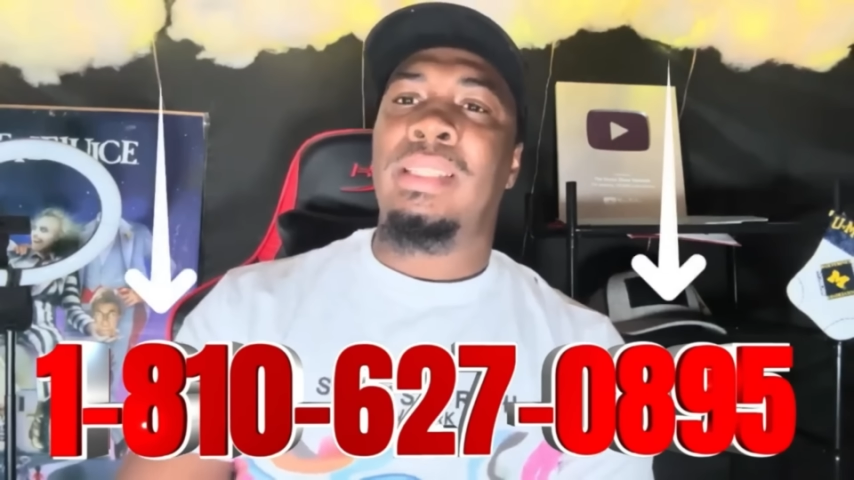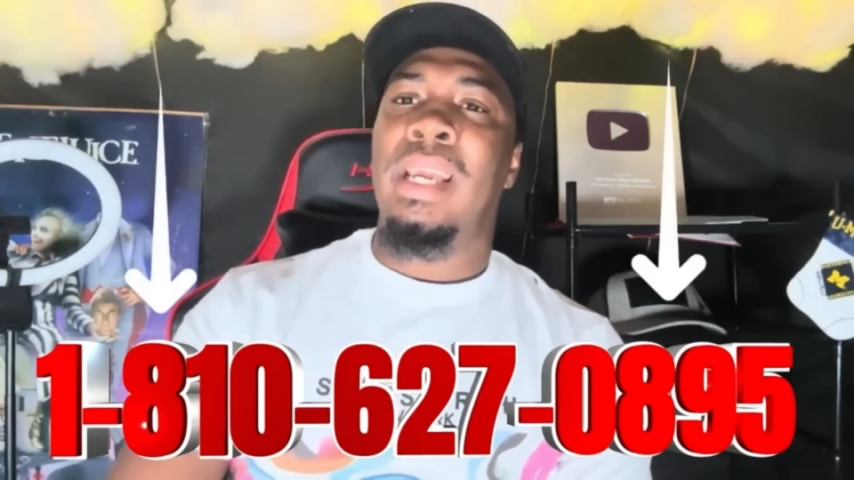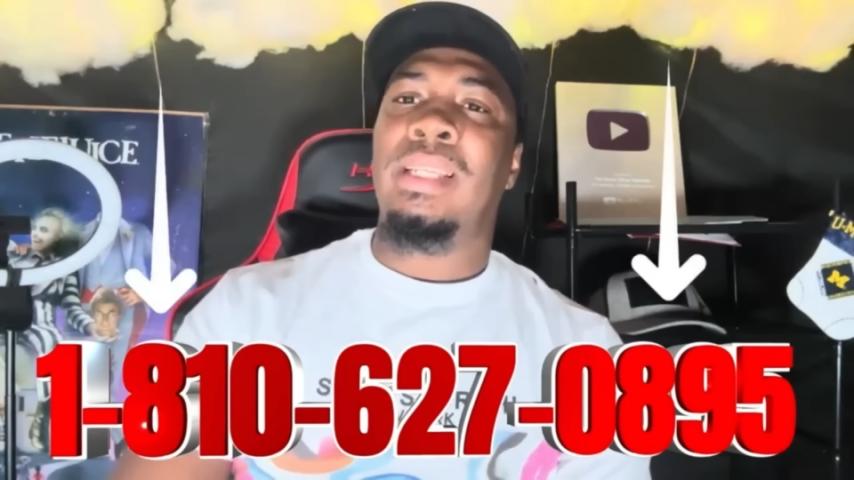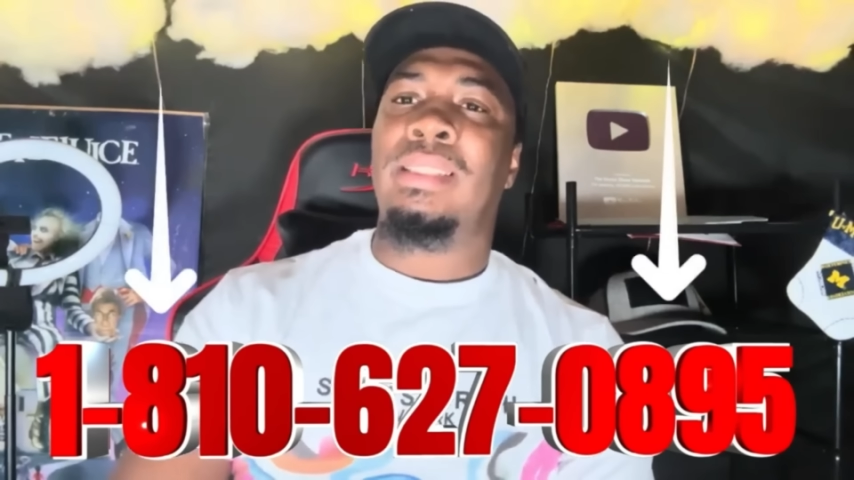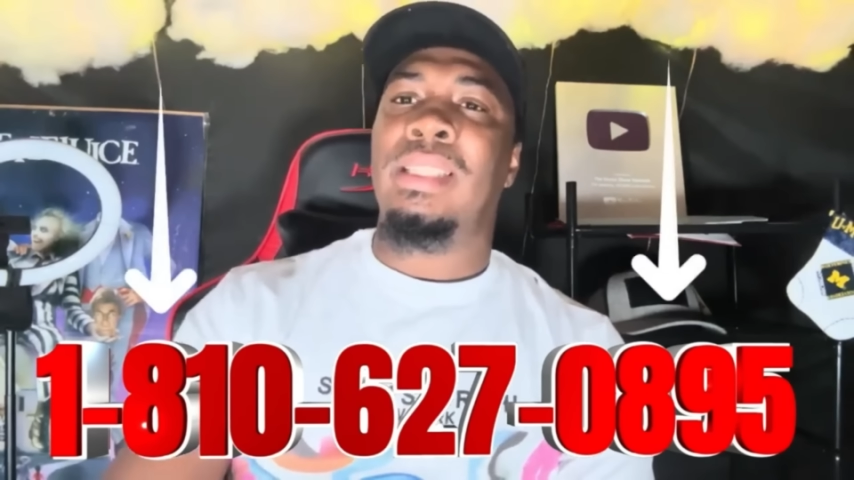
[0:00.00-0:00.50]

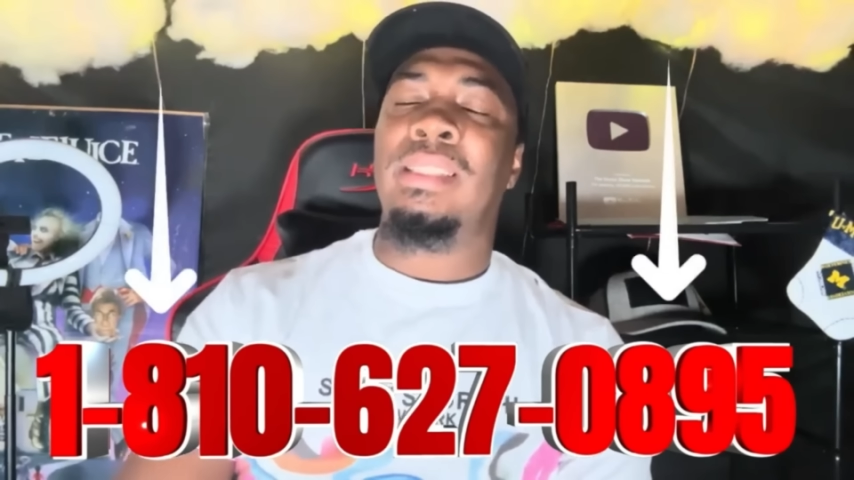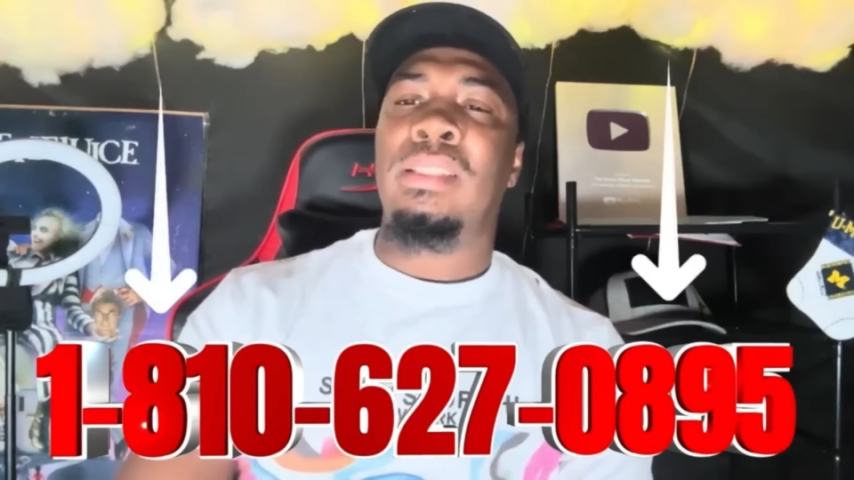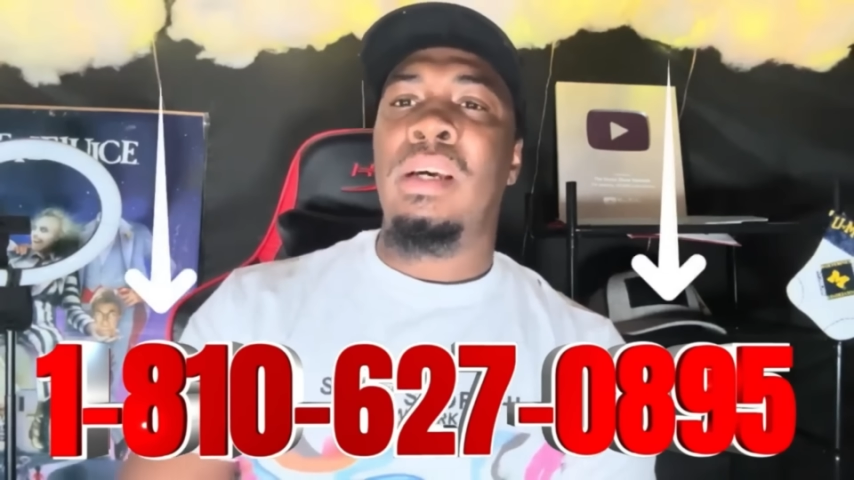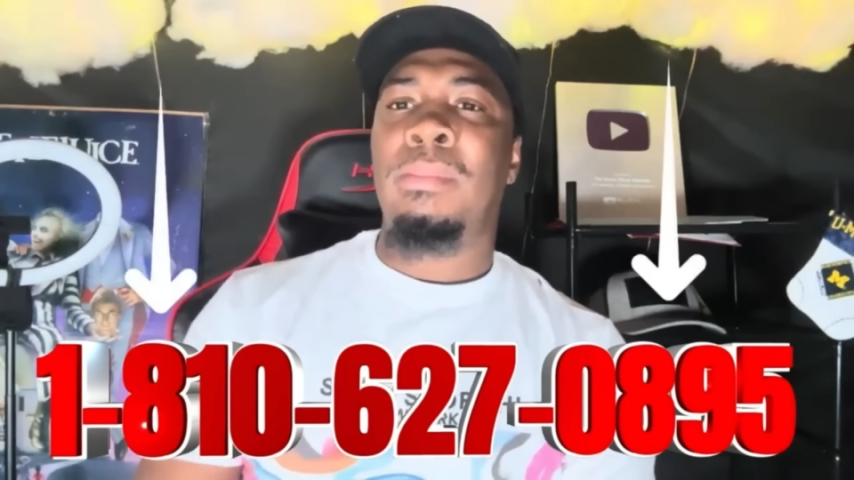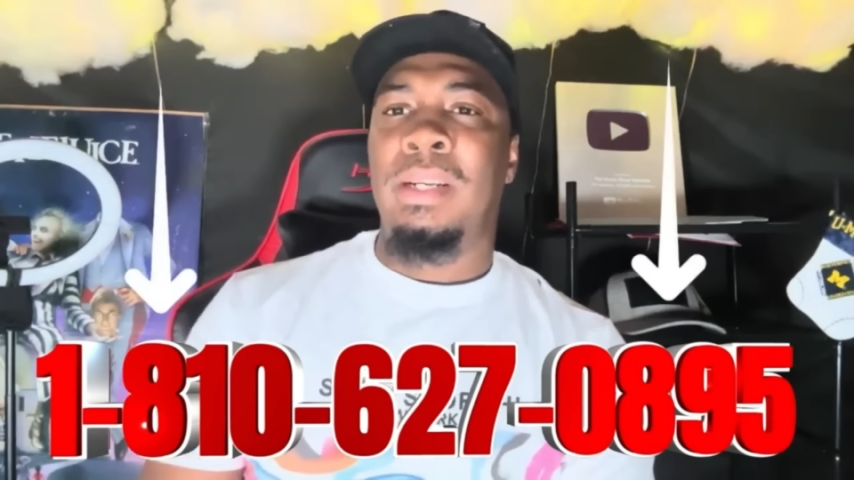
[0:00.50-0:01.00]
text this
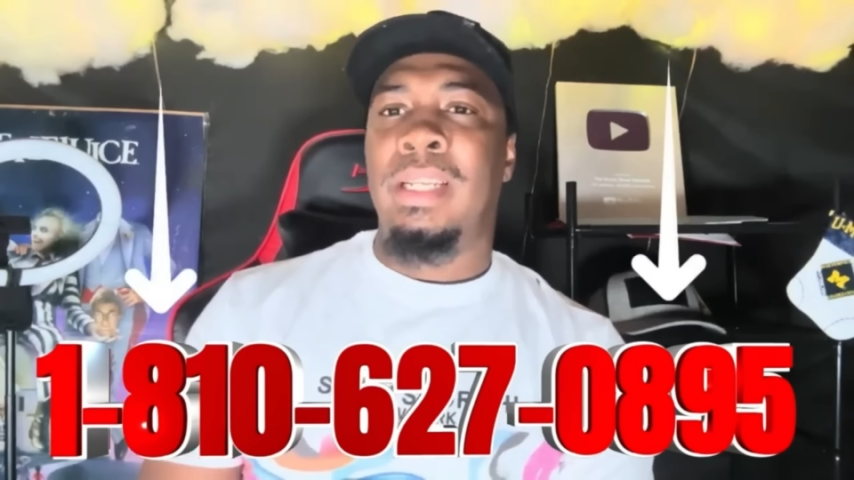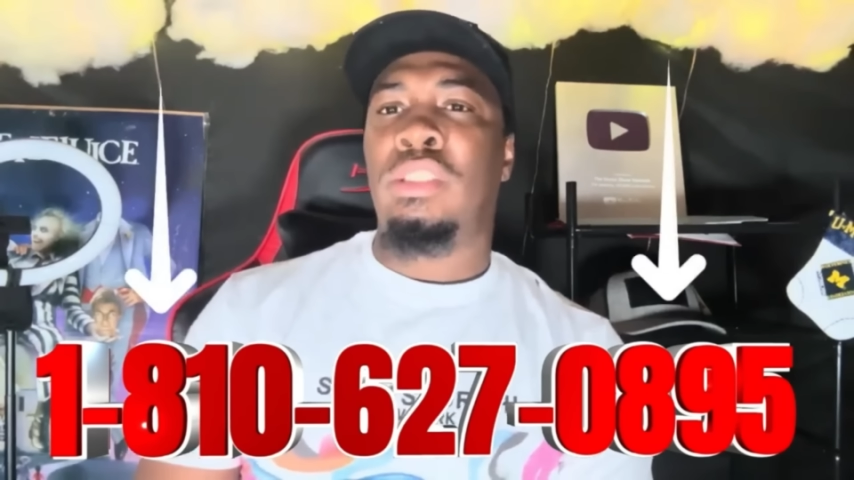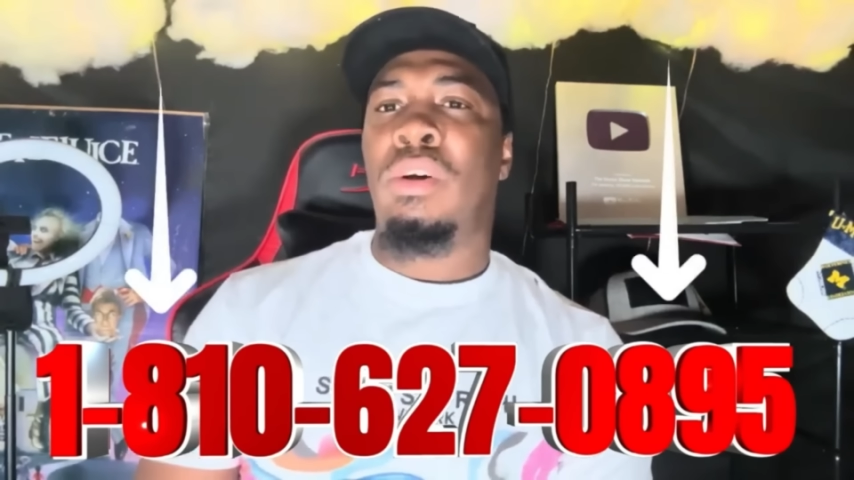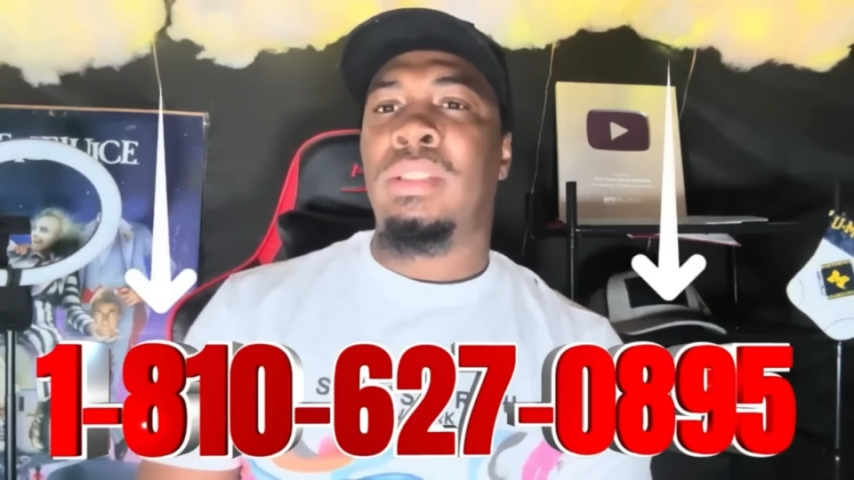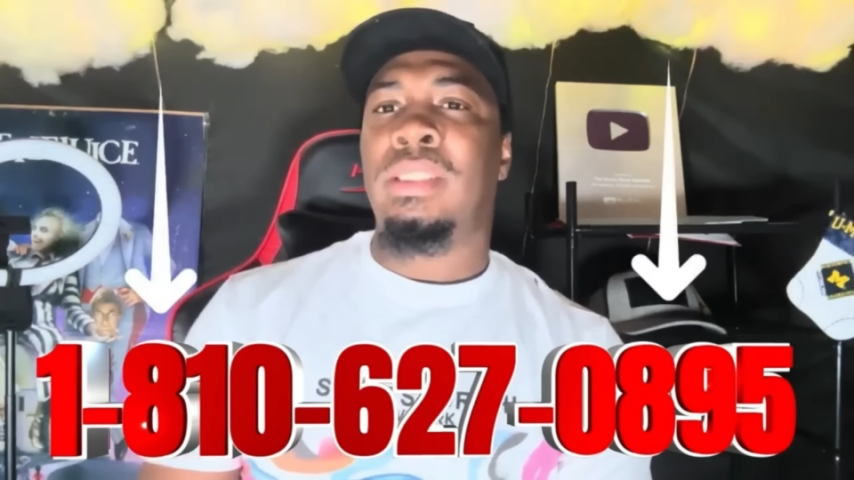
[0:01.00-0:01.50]
number
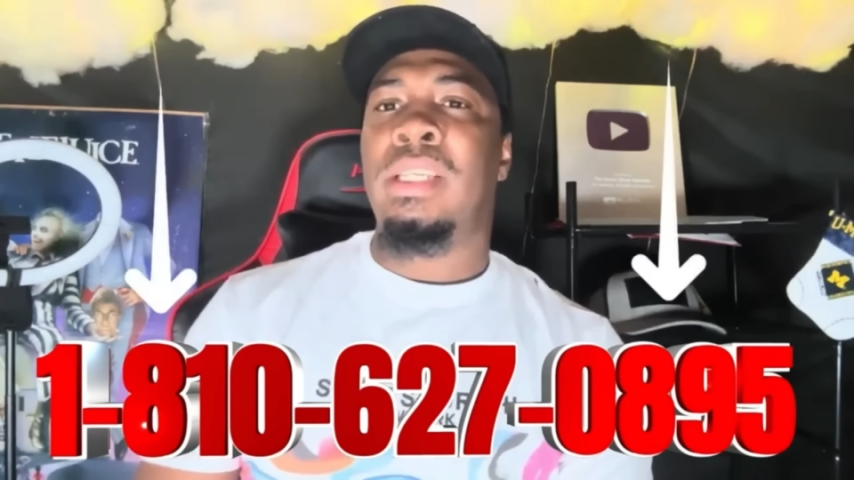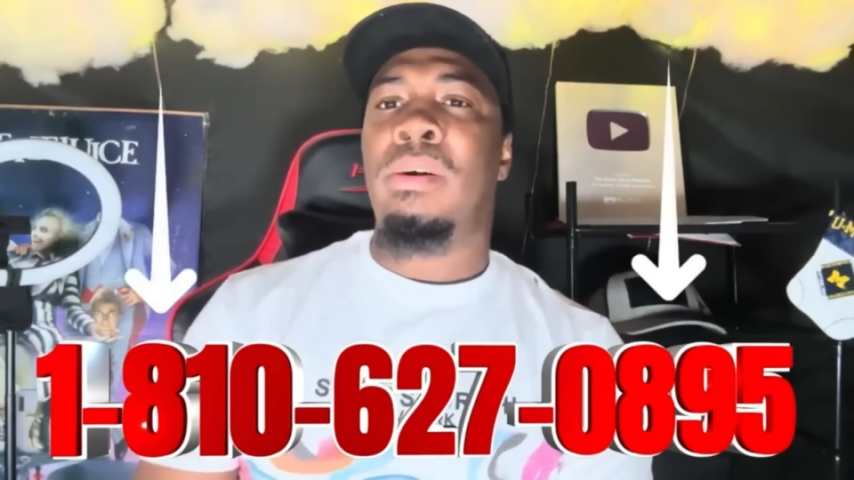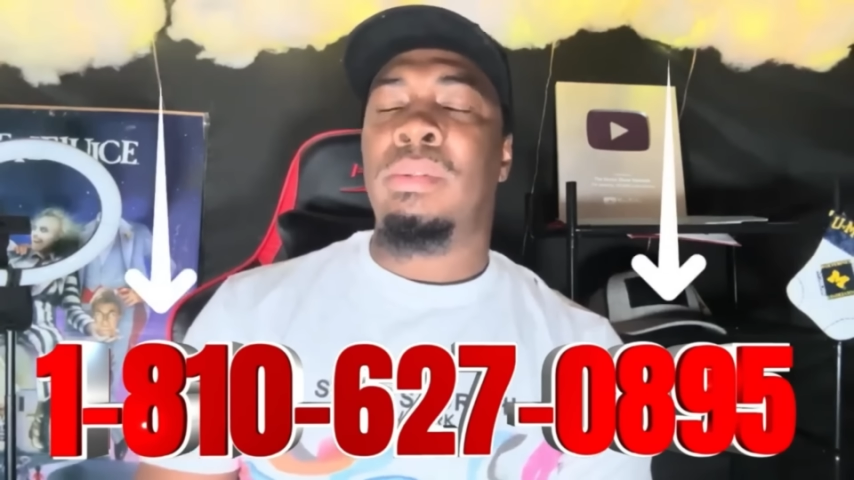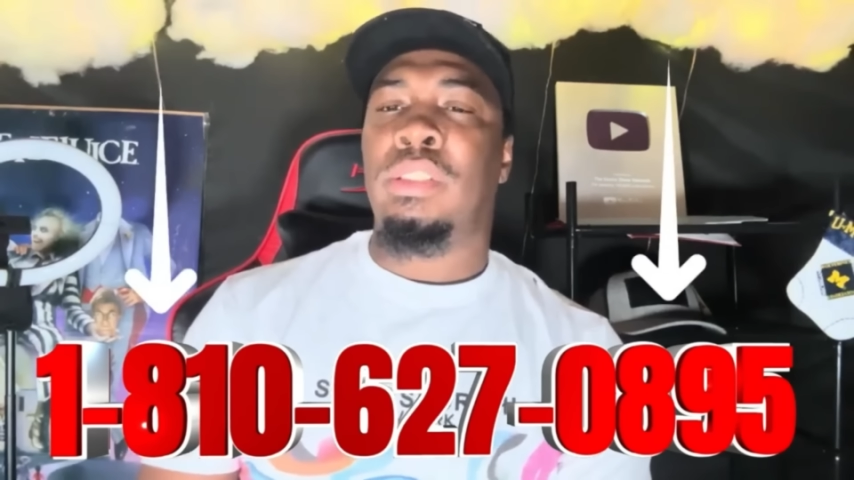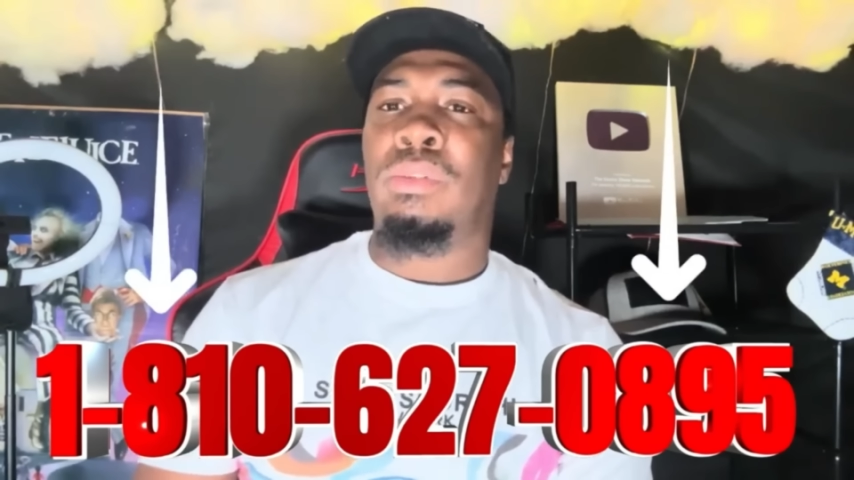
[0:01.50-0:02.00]
that y'all see
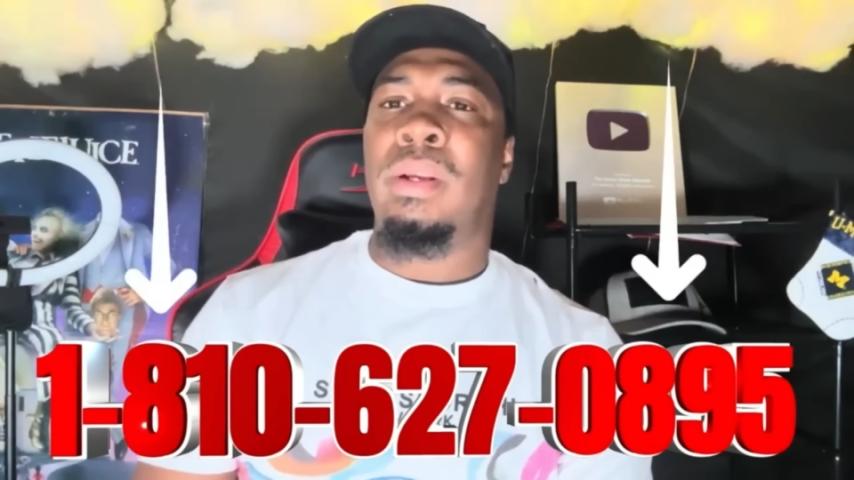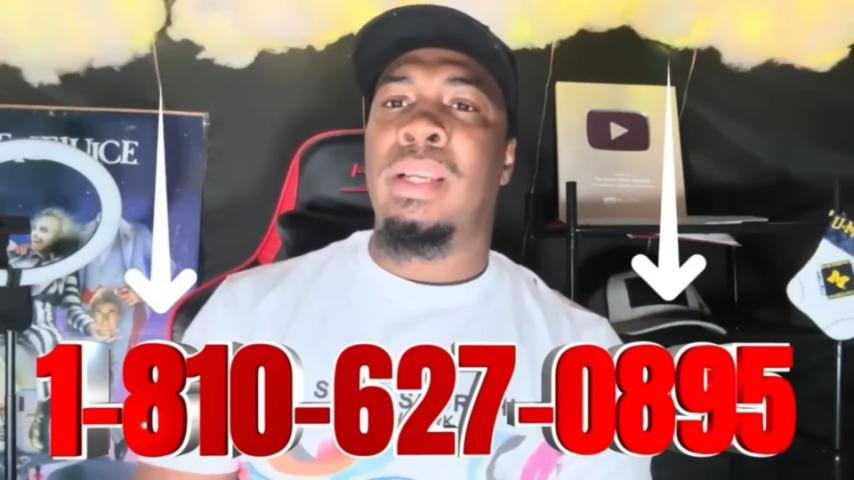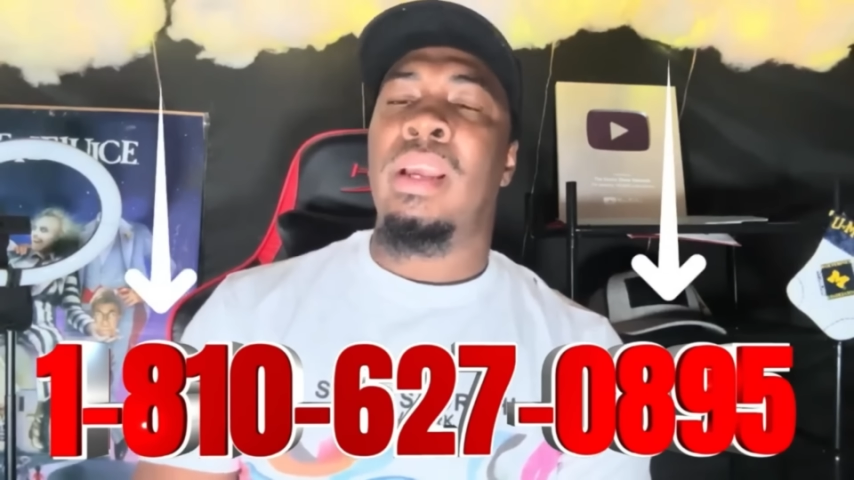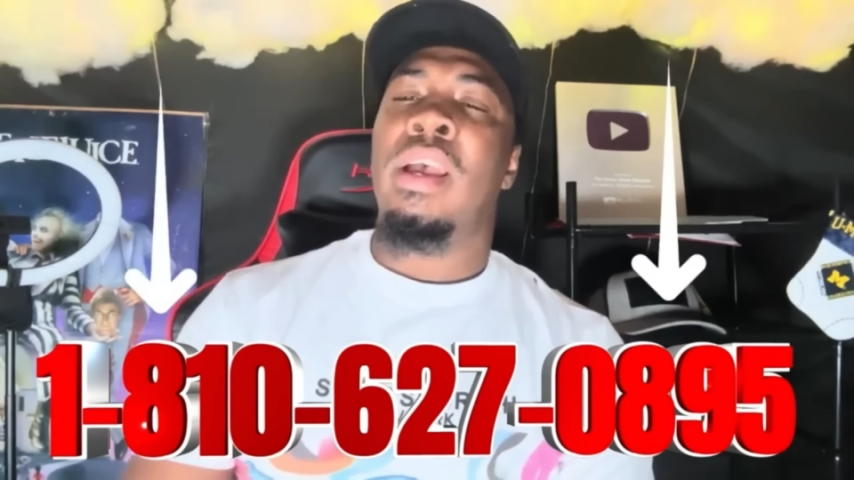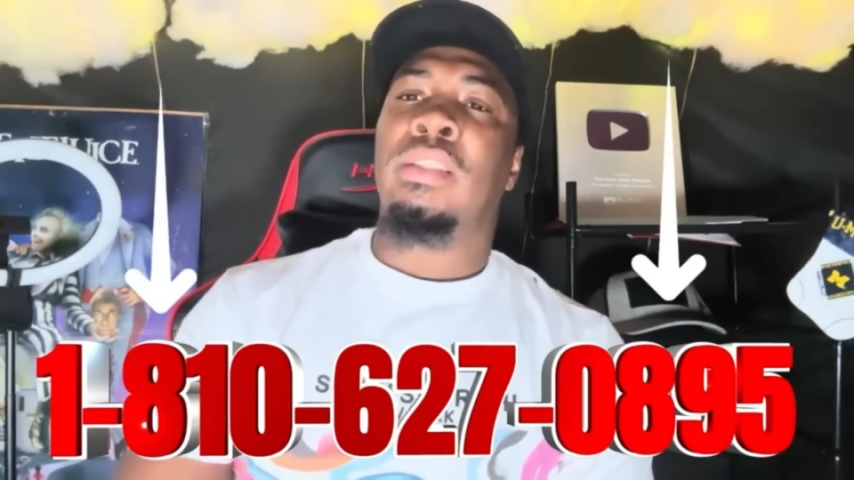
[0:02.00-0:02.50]
on the
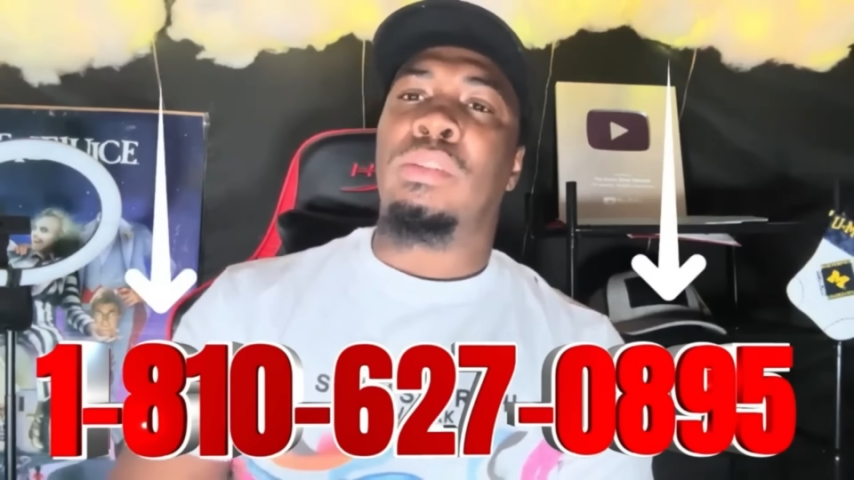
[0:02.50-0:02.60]
screen